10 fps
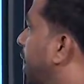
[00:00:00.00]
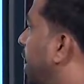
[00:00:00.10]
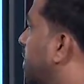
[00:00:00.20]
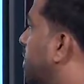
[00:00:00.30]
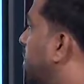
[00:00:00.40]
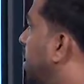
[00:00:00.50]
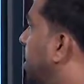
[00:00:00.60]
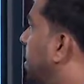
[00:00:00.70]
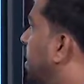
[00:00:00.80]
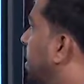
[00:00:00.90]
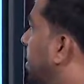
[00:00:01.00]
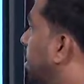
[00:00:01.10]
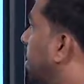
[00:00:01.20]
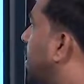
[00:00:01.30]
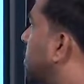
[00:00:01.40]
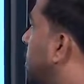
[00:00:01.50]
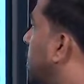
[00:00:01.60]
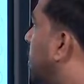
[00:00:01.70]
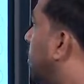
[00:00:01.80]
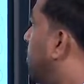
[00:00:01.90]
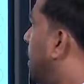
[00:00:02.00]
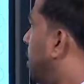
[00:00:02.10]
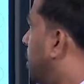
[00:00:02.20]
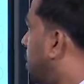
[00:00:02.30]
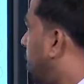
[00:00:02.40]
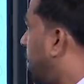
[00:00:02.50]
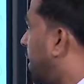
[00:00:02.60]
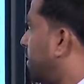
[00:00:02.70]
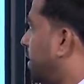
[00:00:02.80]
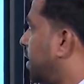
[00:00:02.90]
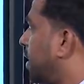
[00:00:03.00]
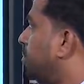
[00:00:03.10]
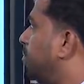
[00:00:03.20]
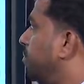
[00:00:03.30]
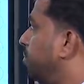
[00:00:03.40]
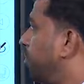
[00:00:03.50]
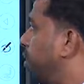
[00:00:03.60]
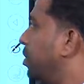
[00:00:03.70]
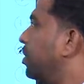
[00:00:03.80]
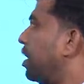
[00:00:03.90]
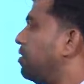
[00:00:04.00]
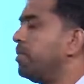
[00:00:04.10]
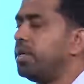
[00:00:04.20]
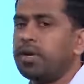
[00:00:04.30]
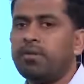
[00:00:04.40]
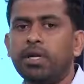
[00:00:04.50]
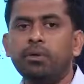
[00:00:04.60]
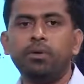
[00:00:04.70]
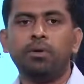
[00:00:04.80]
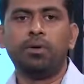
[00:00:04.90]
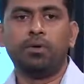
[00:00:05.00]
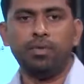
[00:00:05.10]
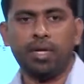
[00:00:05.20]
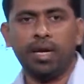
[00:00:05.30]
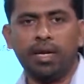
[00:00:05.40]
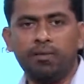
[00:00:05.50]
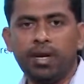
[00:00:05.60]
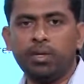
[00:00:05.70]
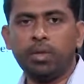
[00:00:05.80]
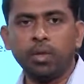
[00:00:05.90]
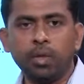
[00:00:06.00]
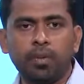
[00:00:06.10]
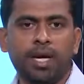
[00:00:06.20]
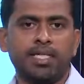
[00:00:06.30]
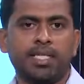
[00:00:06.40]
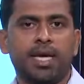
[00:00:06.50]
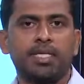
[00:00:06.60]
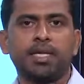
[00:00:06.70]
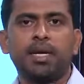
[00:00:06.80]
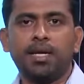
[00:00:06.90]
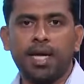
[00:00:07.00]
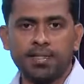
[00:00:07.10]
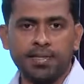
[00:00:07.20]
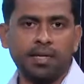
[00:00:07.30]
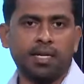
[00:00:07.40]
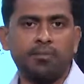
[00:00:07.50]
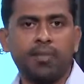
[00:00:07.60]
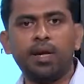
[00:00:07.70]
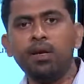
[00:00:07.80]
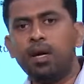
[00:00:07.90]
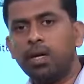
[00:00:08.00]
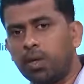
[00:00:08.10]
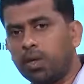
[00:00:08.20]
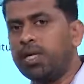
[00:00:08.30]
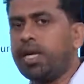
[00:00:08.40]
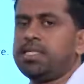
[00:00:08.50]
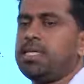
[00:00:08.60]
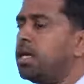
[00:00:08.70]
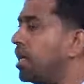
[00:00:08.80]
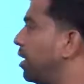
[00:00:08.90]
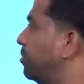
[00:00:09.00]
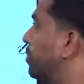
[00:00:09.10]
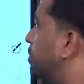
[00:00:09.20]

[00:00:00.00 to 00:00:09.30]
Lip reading: as tax income and non-tax income. We know government revenue we can divide in two parts as tax income and non-tax income.